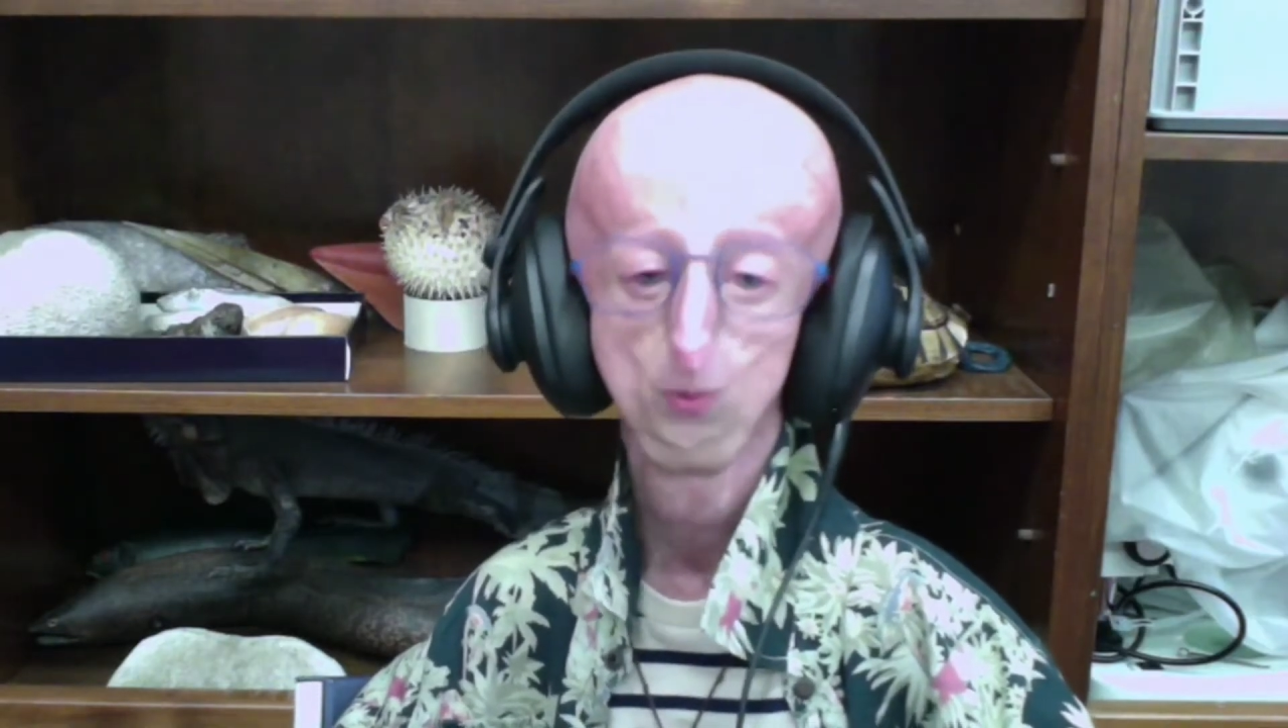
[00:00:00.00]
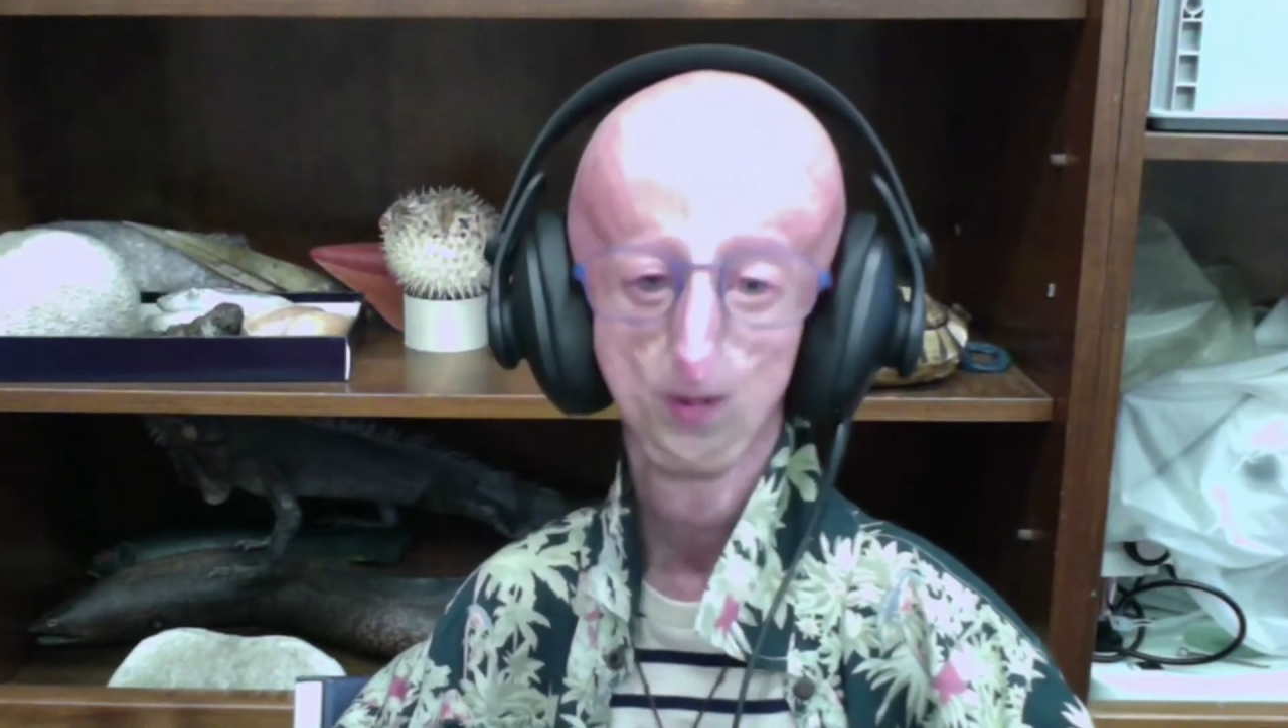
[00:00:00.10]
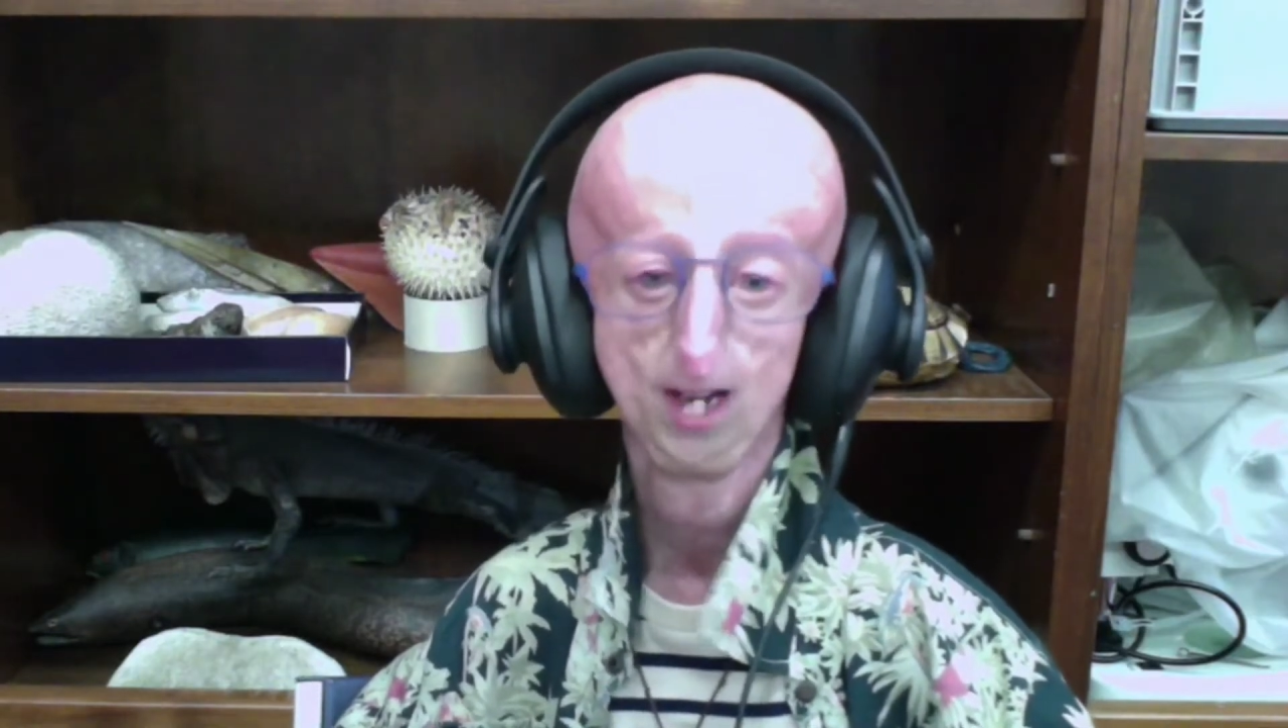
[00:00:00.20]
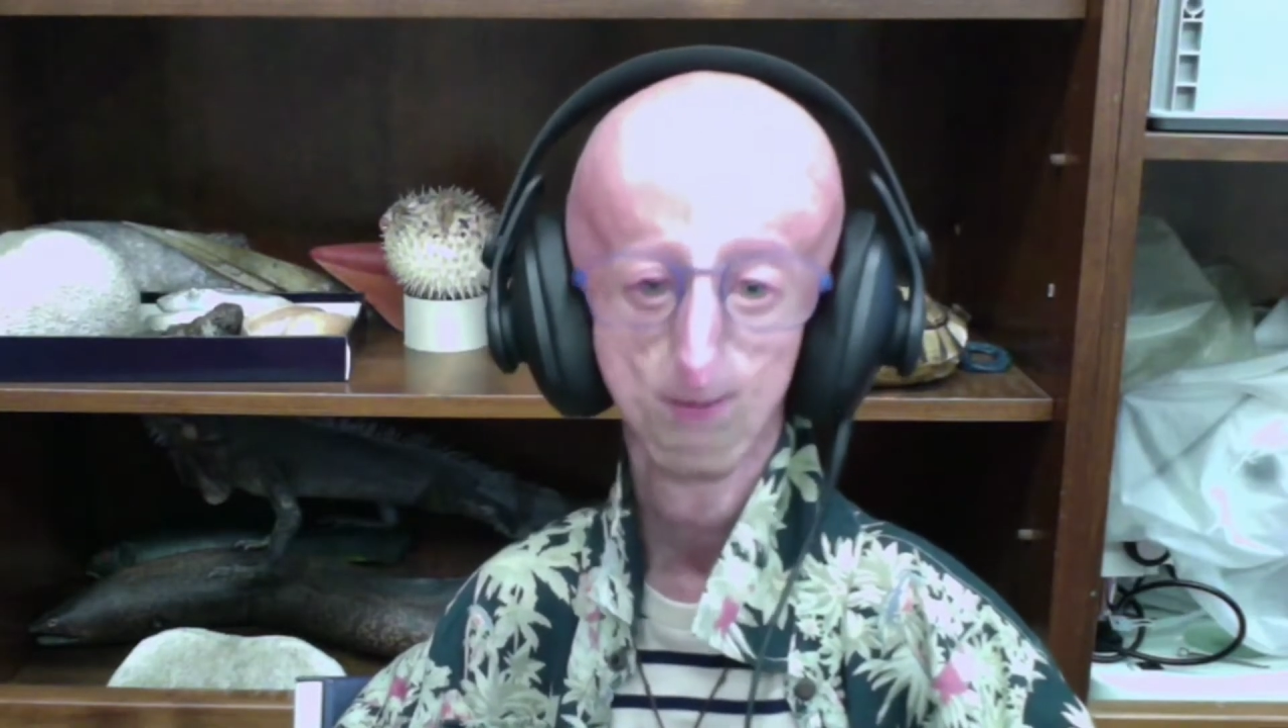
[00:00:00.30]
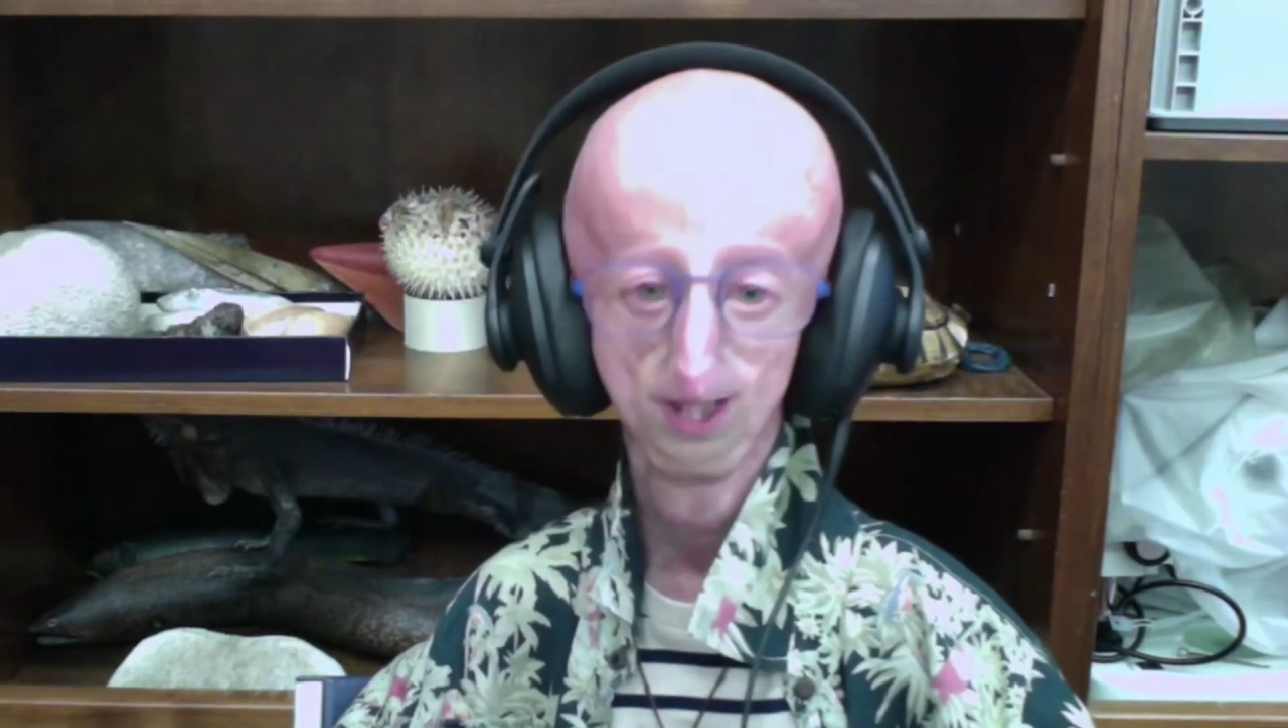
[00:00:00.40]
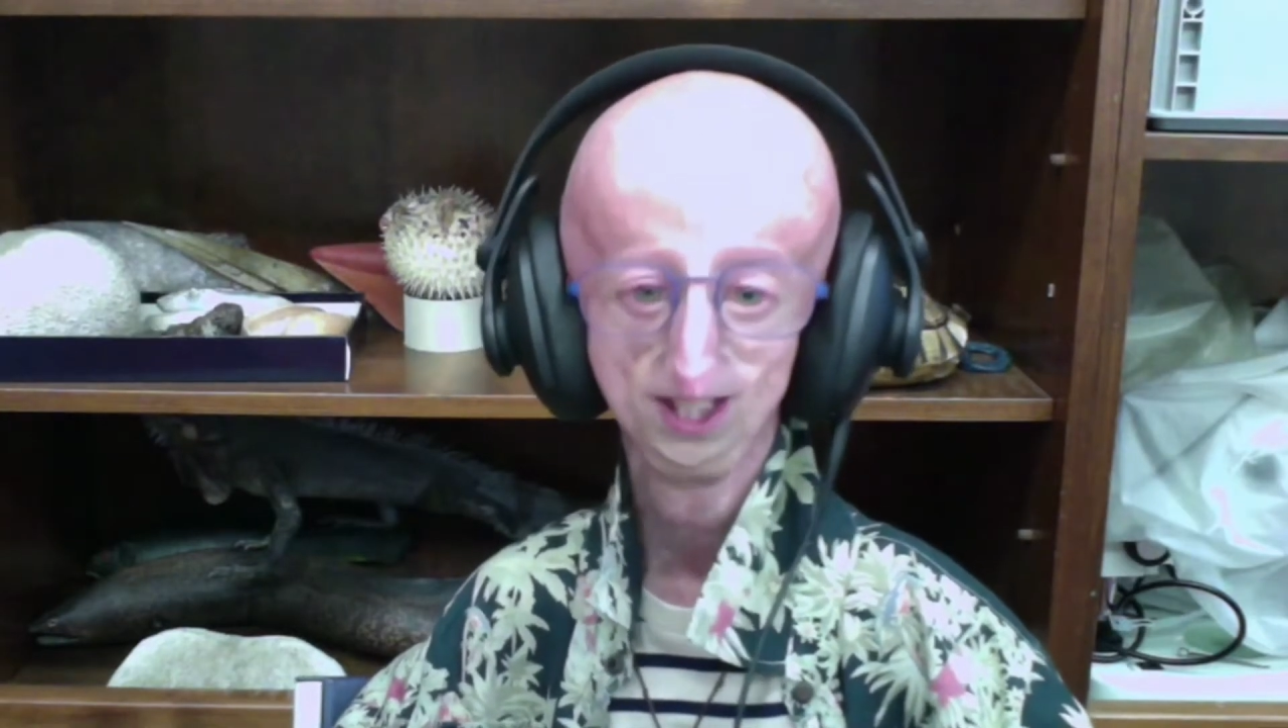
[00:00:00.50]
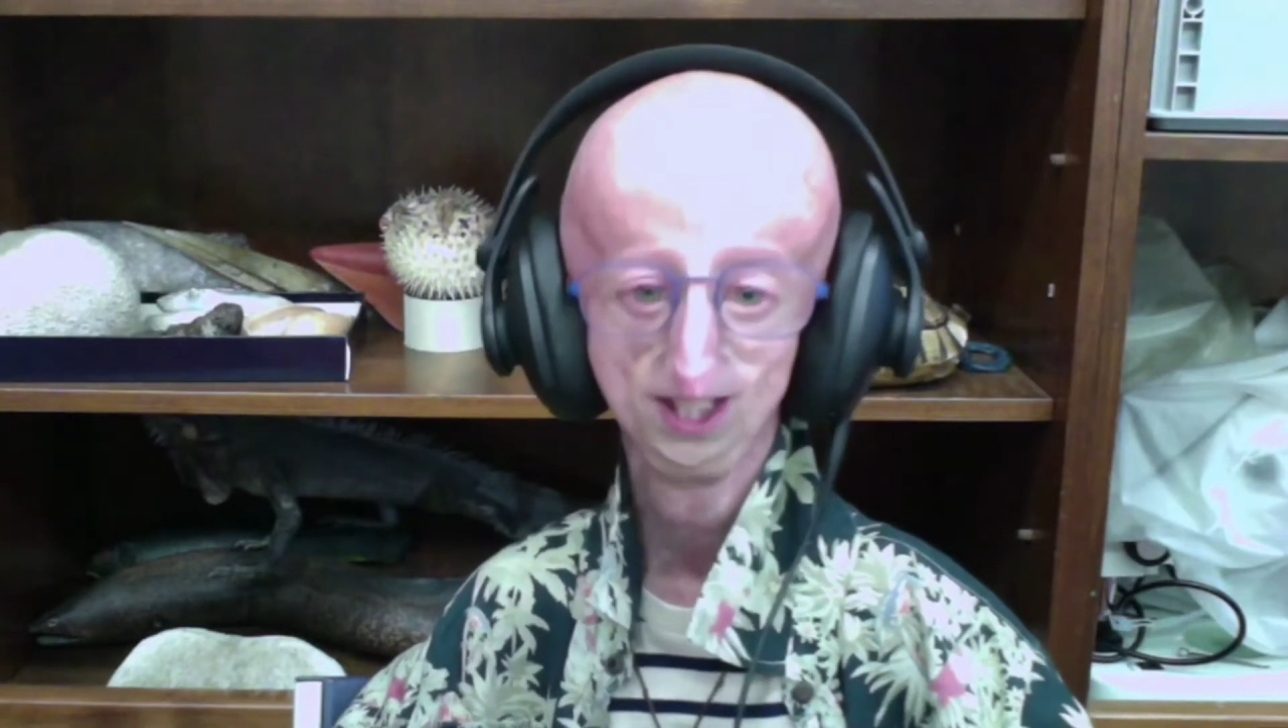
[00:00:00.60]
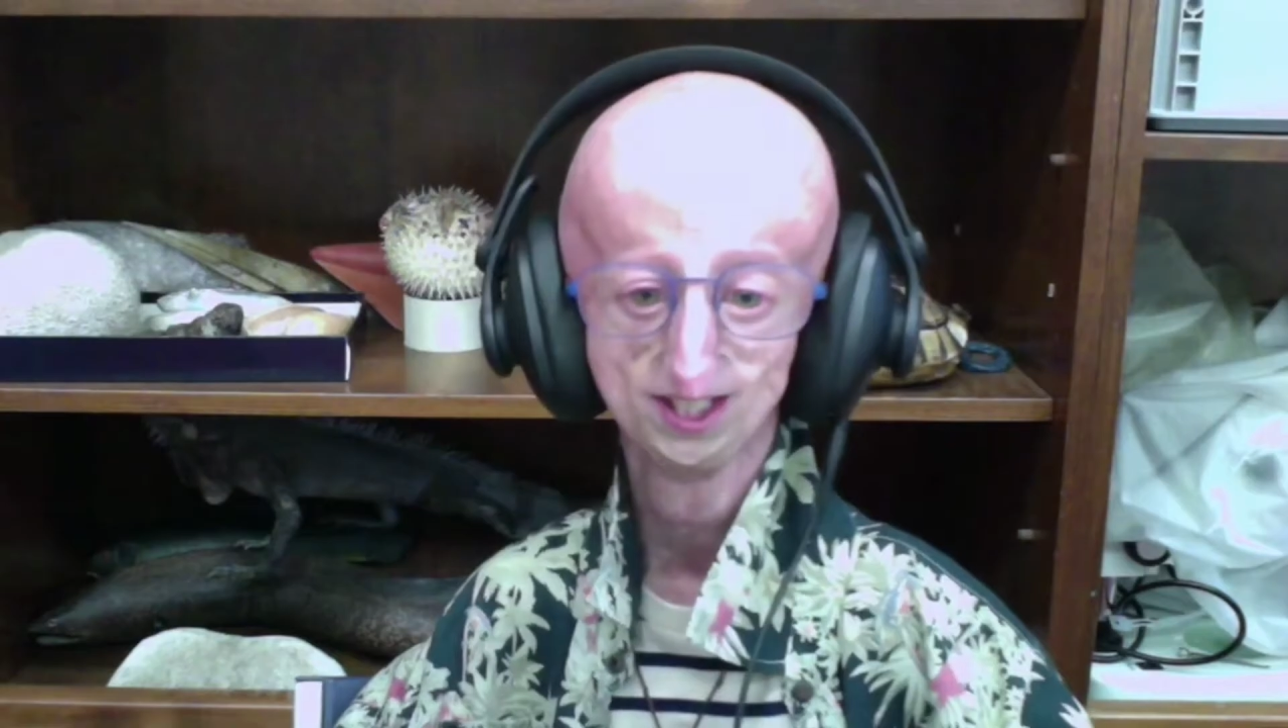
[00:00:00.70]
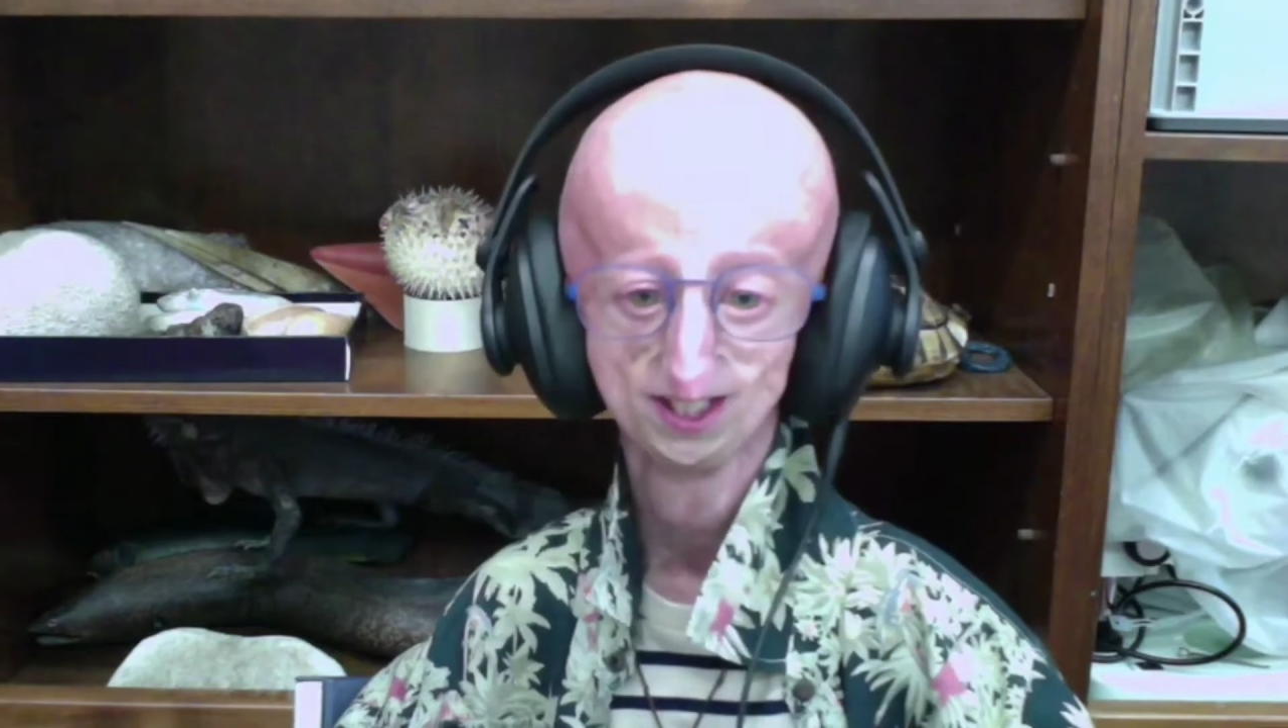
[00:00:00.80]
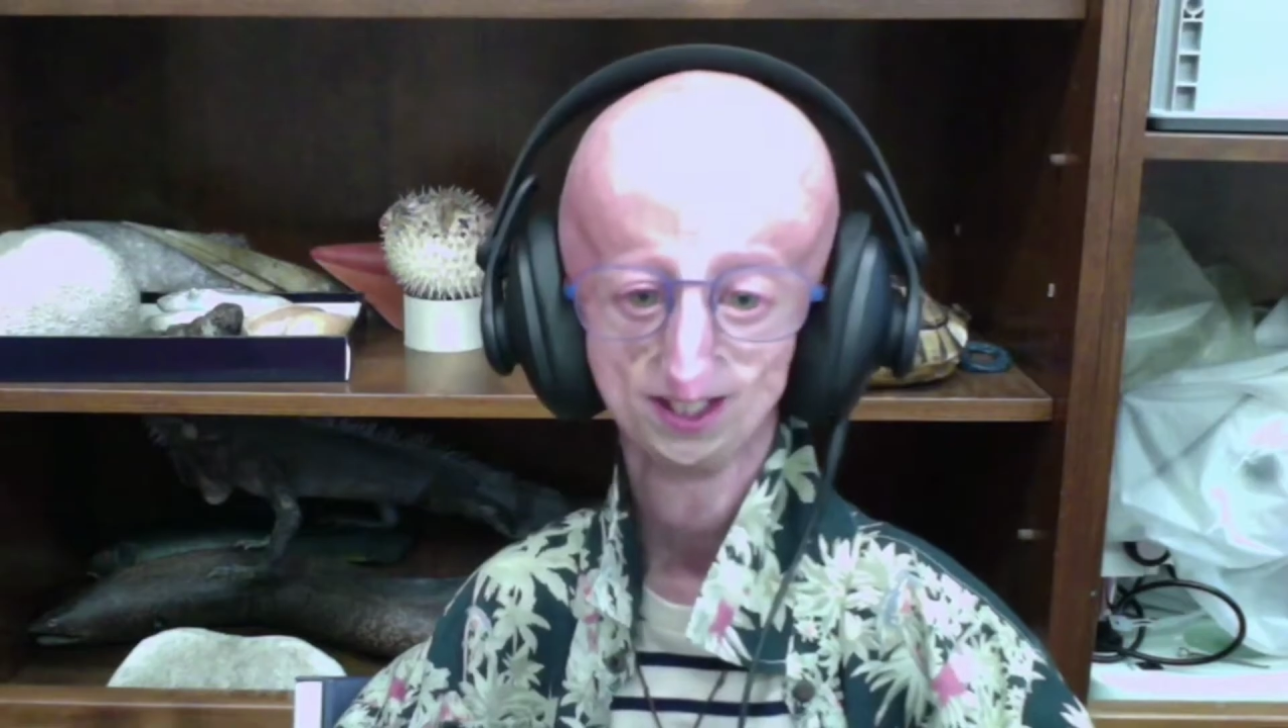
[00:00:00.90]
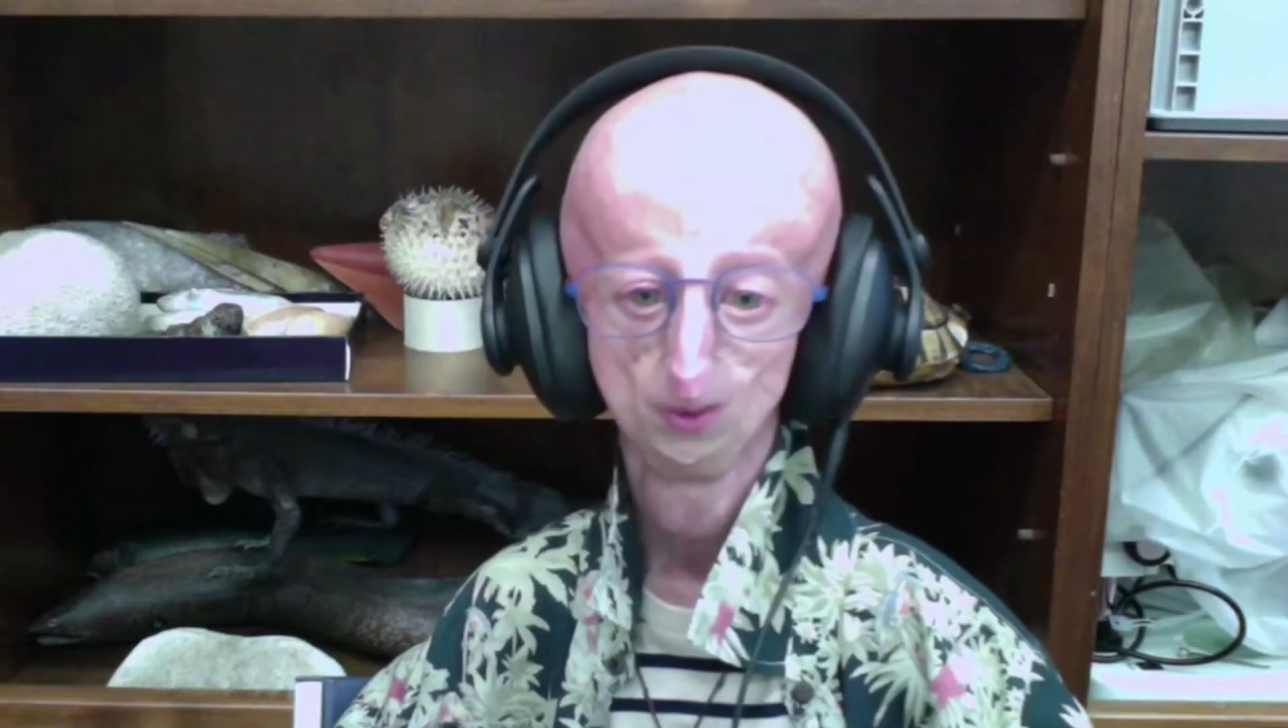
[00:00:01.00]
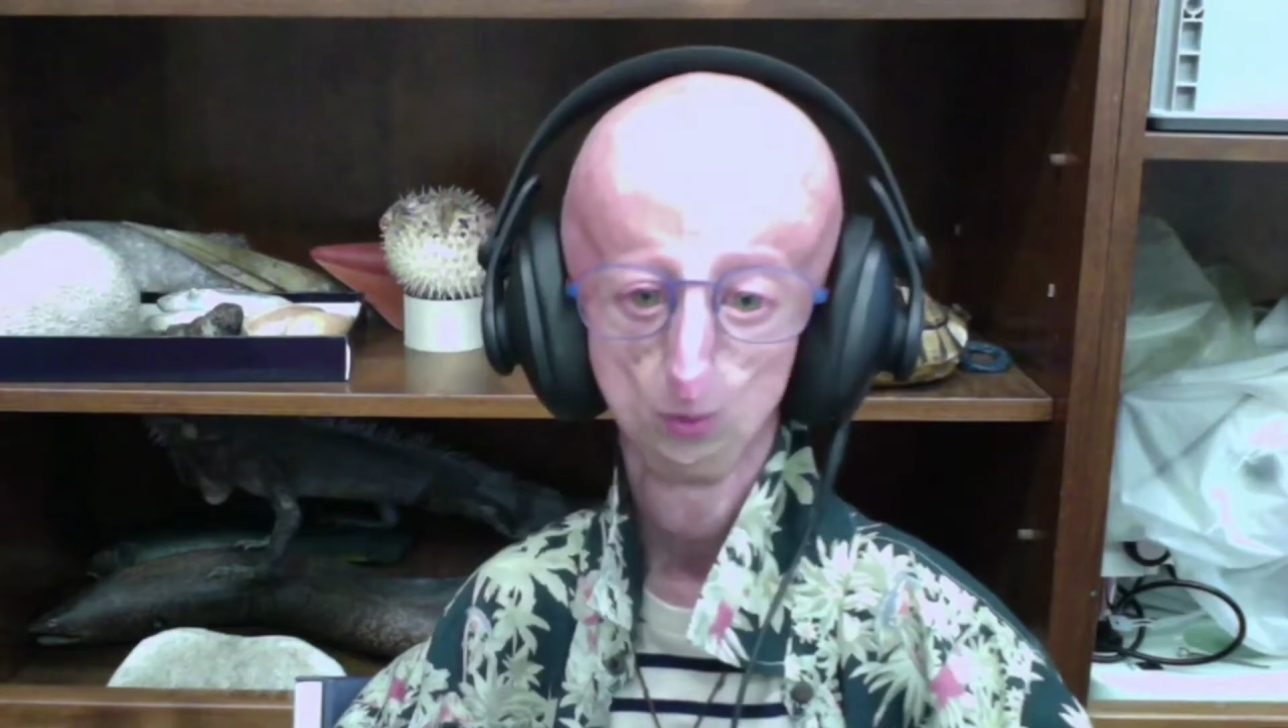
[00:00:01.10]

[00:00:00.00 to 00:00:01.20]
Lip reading: families